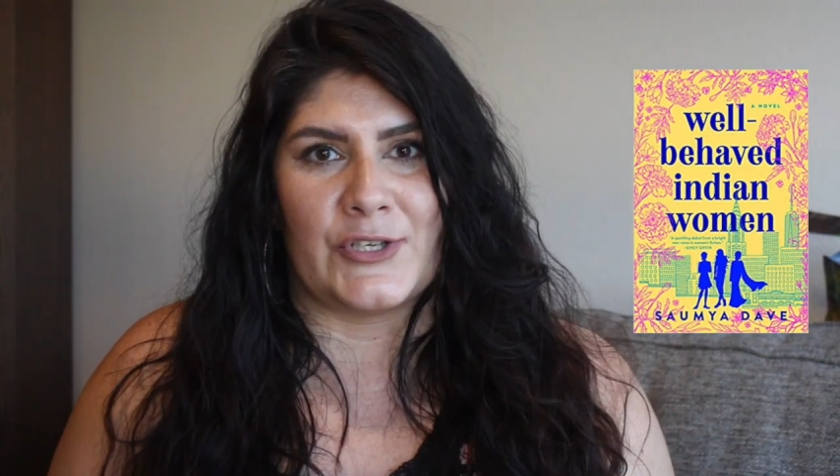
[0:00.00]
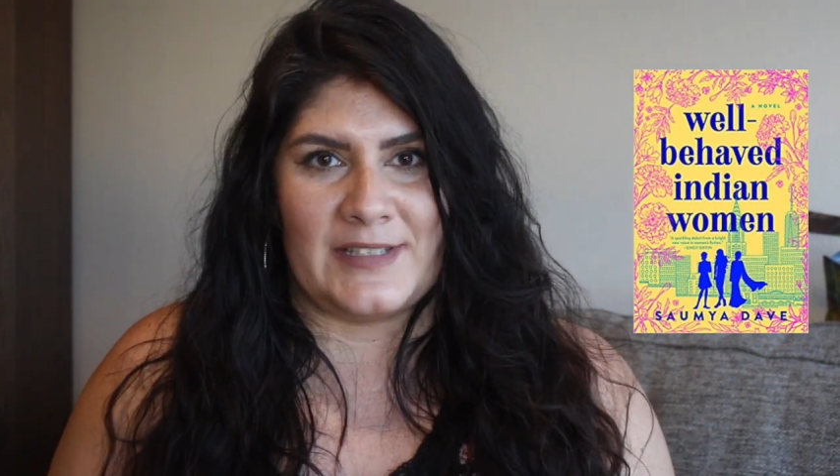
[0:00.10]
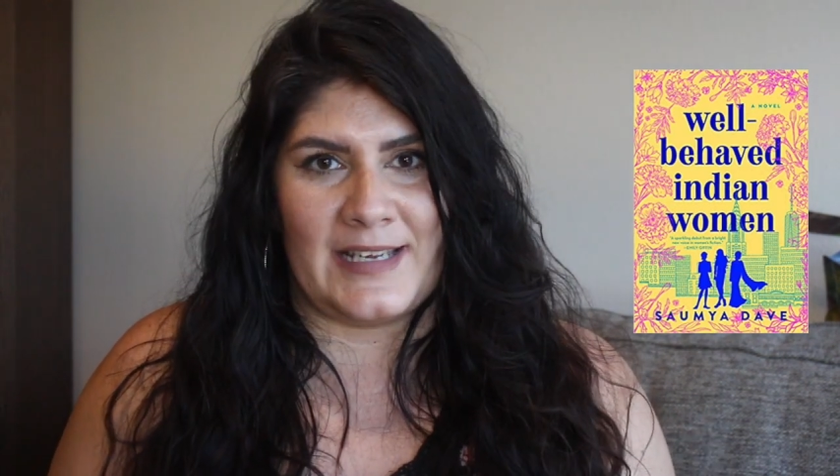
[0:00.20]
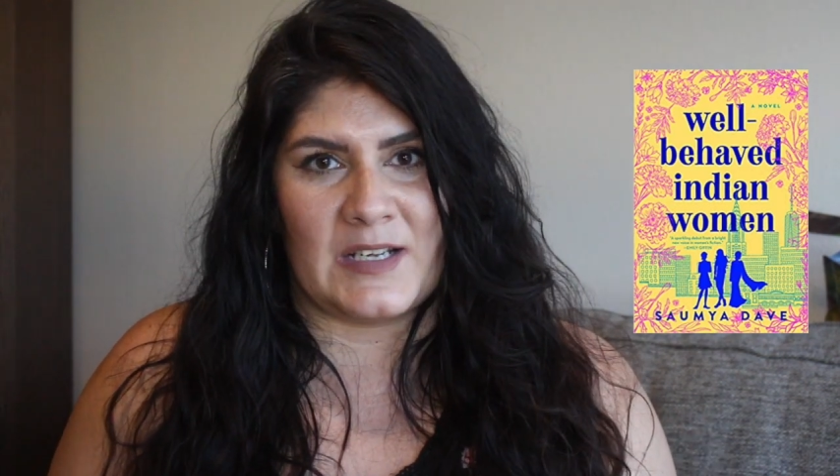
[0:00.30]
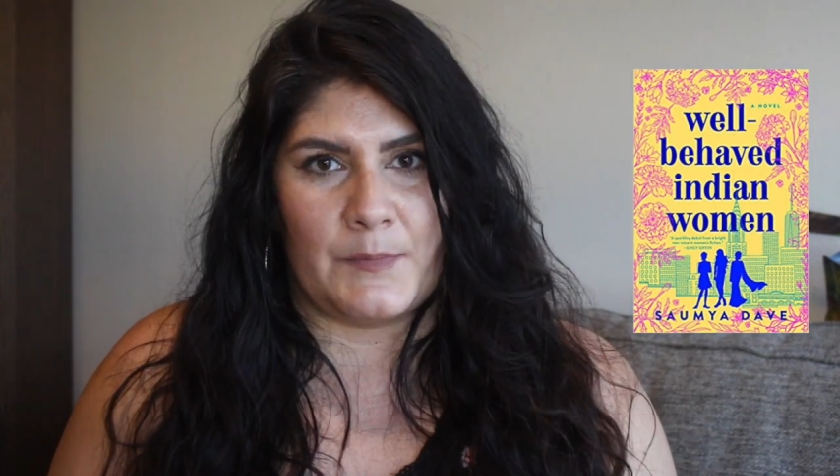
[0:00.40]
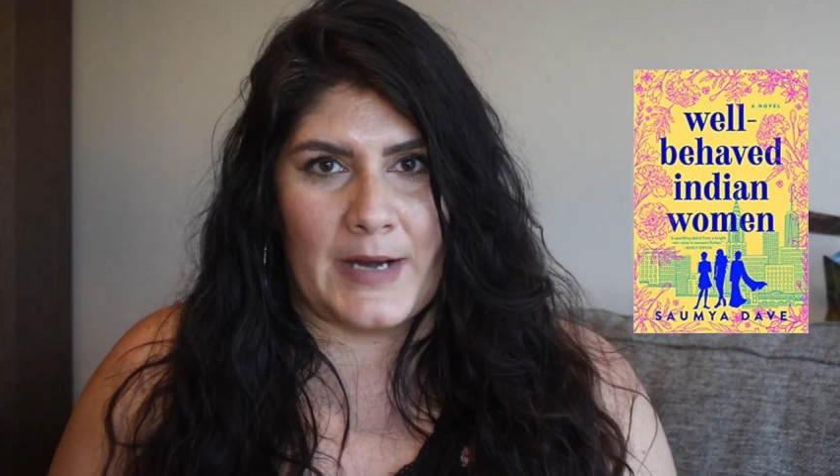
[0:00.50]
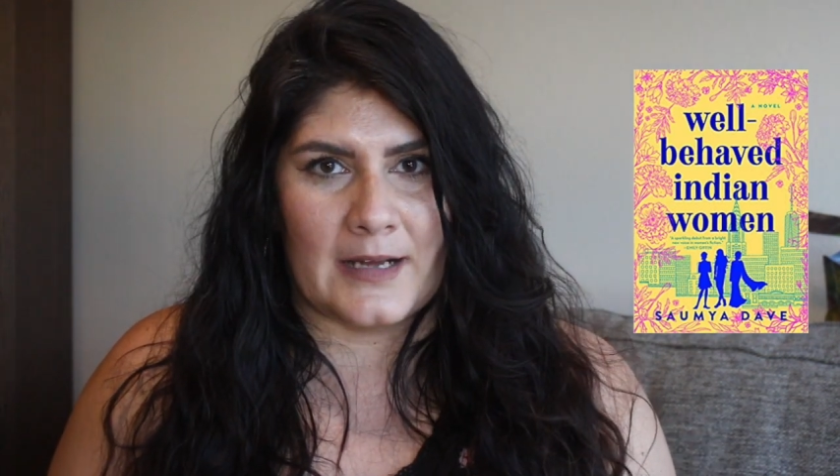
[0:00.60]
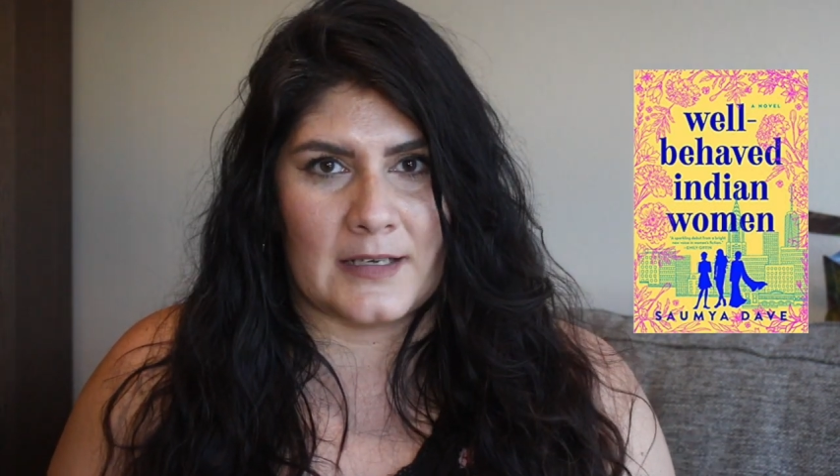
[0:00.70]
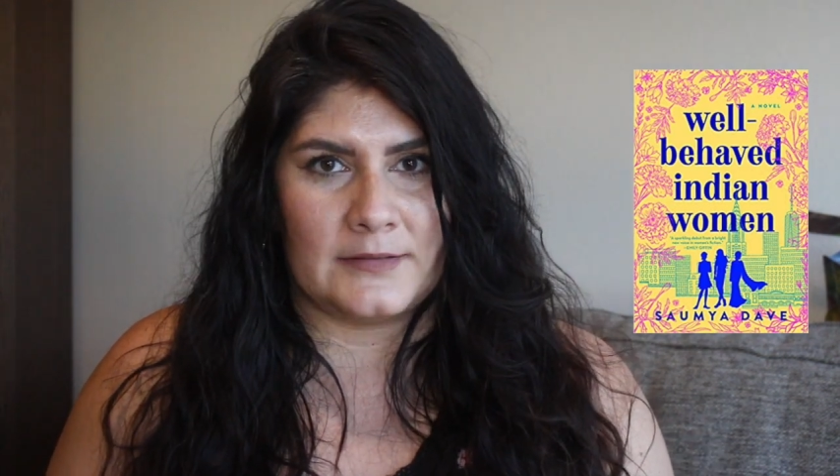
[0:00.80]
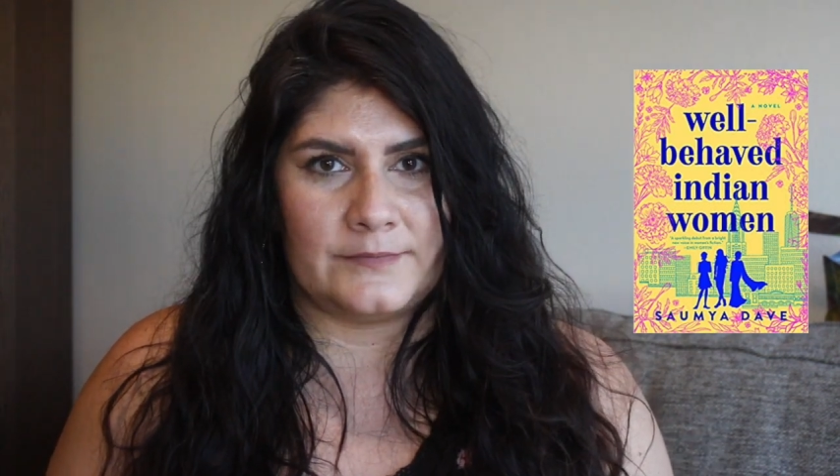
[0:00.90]
could take
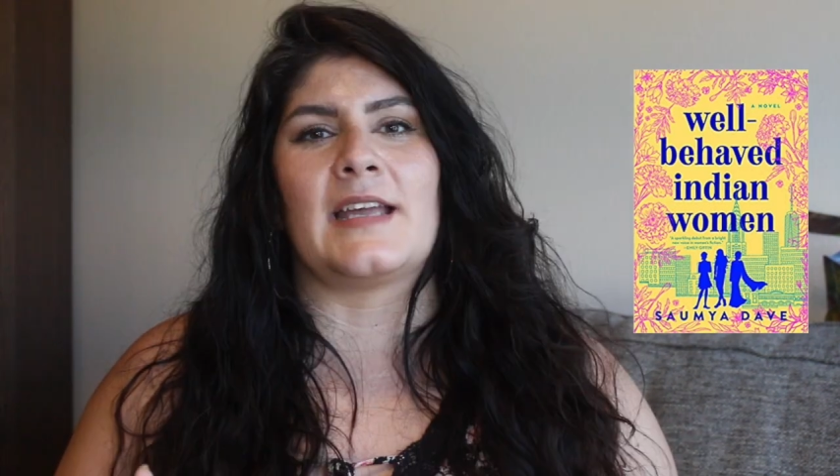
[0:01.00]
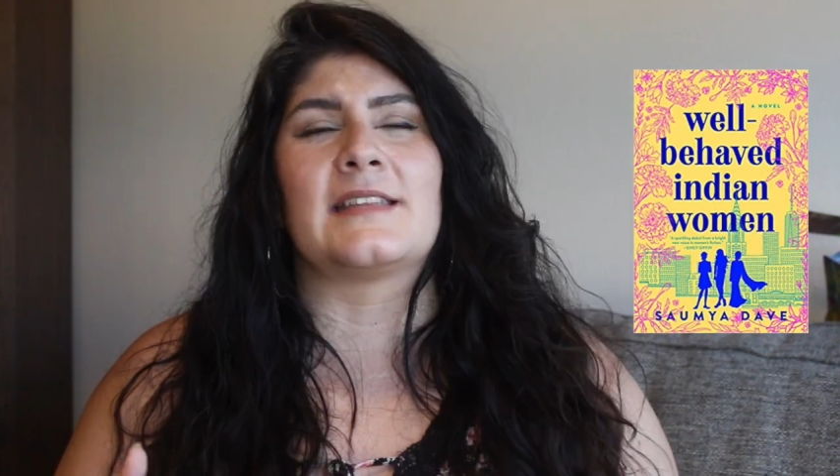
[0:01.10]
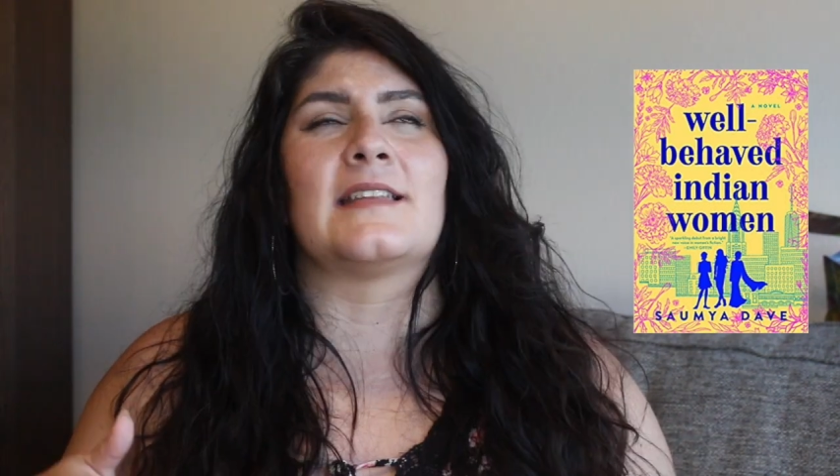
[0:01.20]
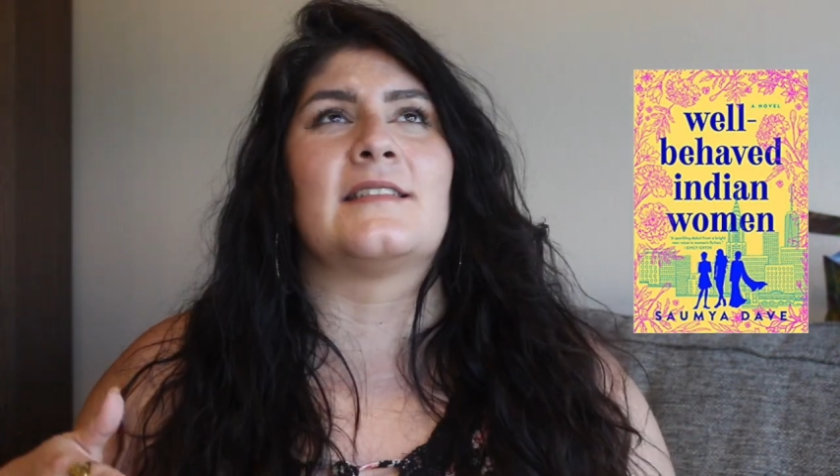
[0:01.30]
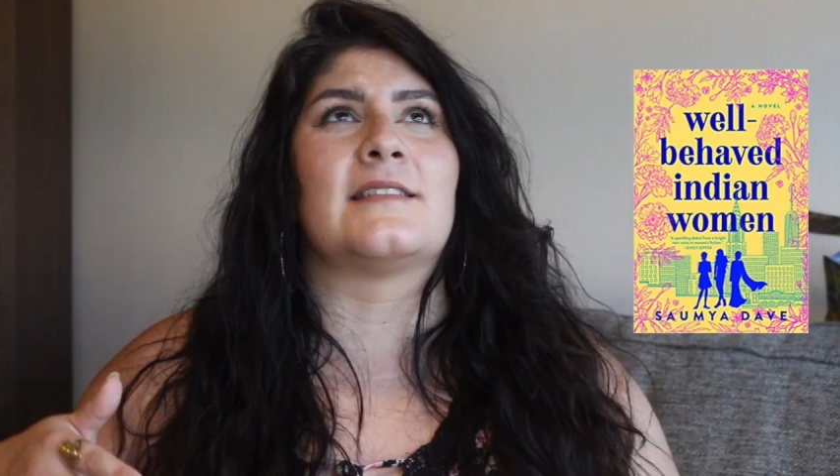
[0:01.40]
back. I,